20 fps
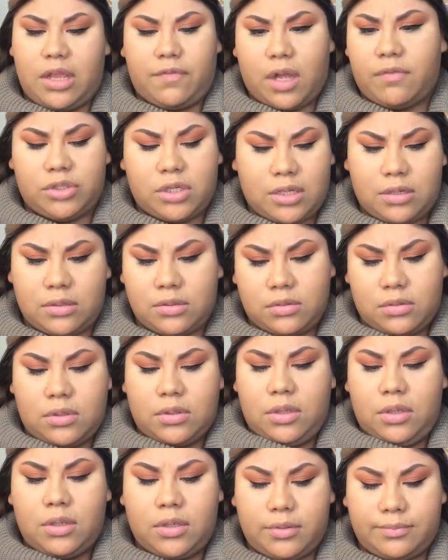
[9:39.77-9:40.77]
Yeah, full
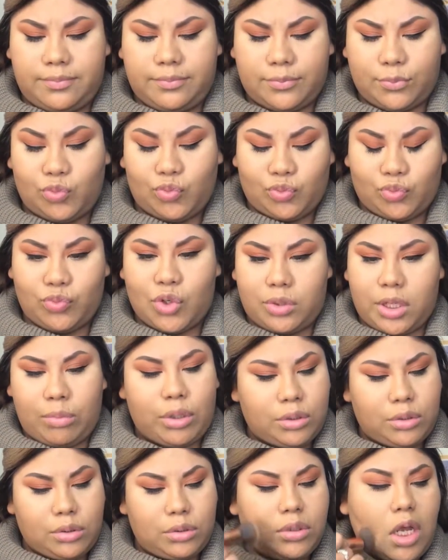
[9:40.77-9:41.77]
coverage. Oh no,
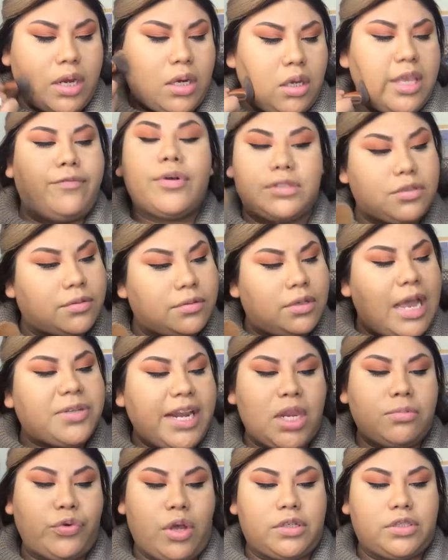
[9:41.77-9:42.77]

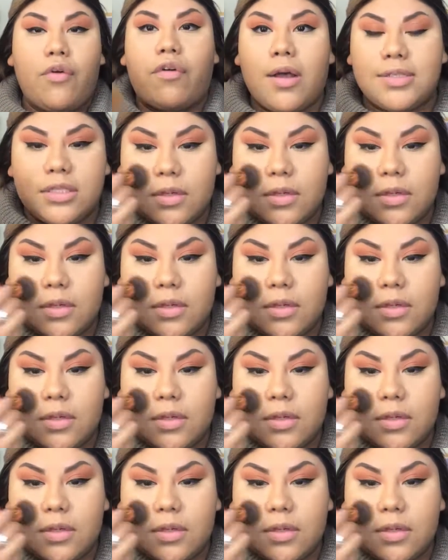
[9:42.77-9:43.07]
hydrating medium